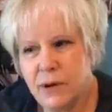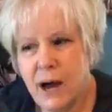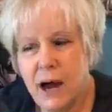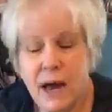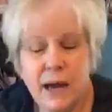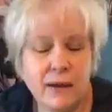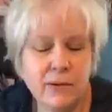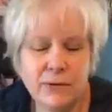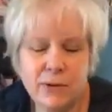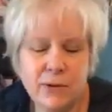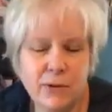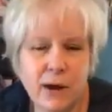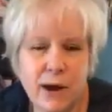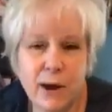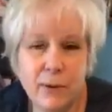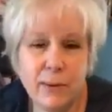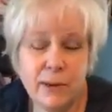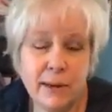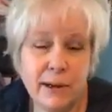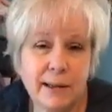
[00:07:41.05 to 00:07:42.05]
I don't know how
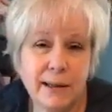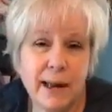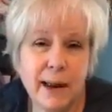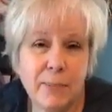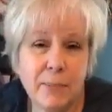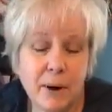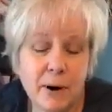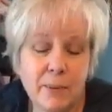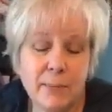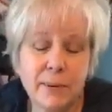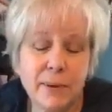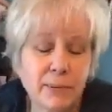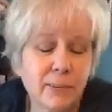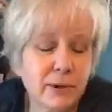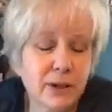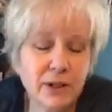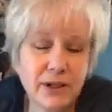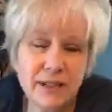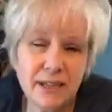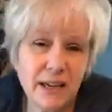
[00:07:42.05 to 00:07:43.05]
we did that part, but we
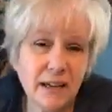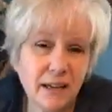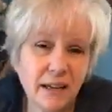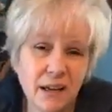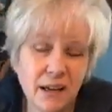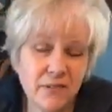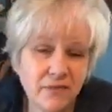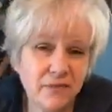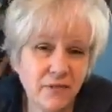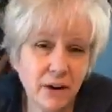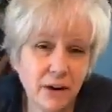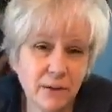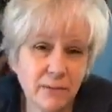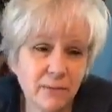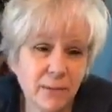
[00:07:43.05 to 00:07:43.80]
just had a lot of fun.